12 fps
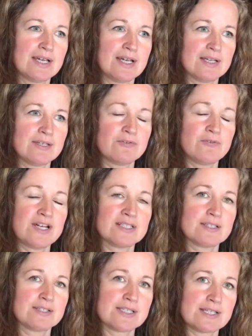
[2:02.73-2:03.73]
And the fact
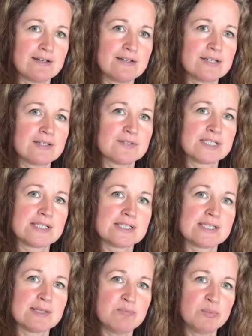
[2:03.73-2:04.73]
that the tiger is a
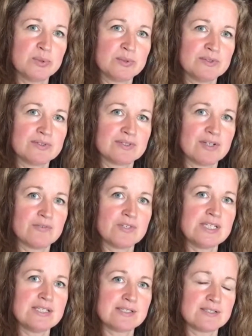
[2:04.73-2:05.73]
symbol of
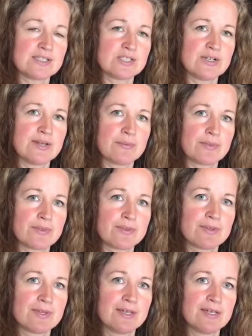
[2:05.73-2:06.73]
Indian strength,
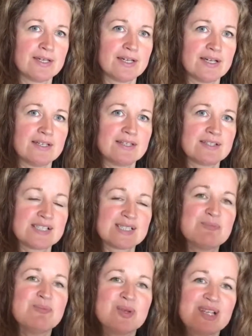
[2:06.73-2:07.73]
and the
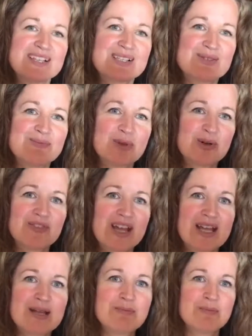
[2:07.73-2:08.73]
symbolism of
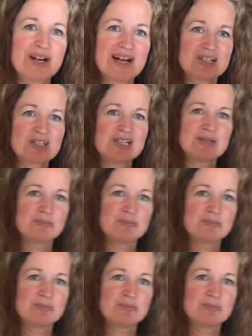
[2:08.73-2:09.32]
him actually